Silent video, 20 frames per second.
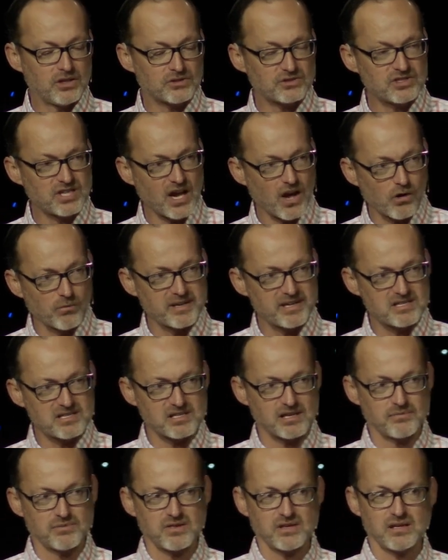they'll tell me
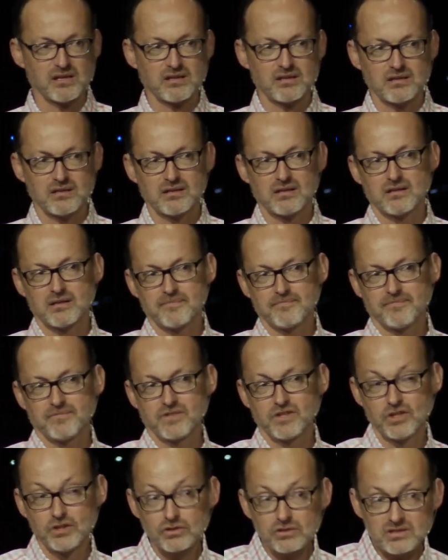something.
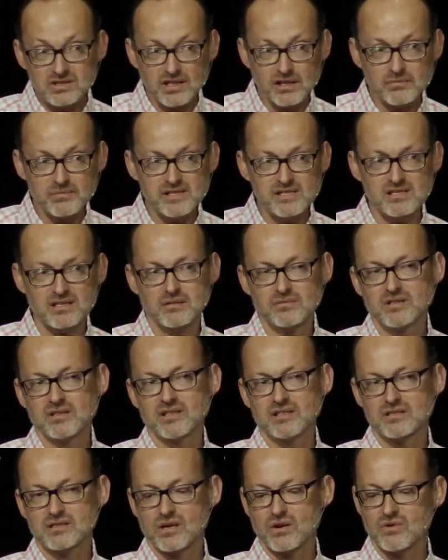You'll tell me
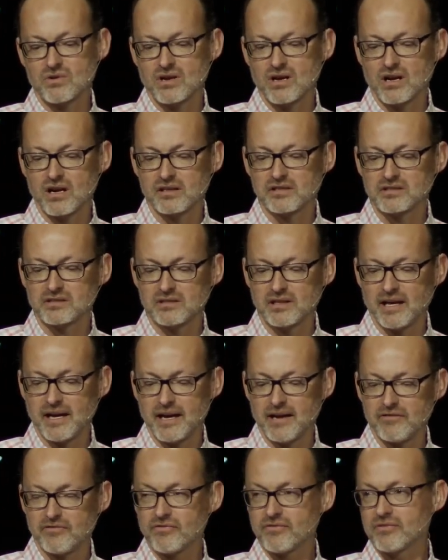something that's going on in your
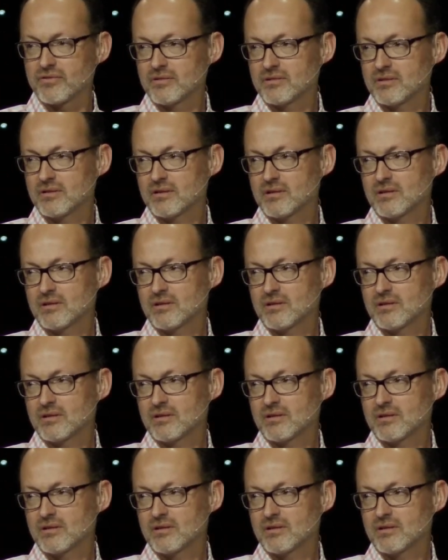life.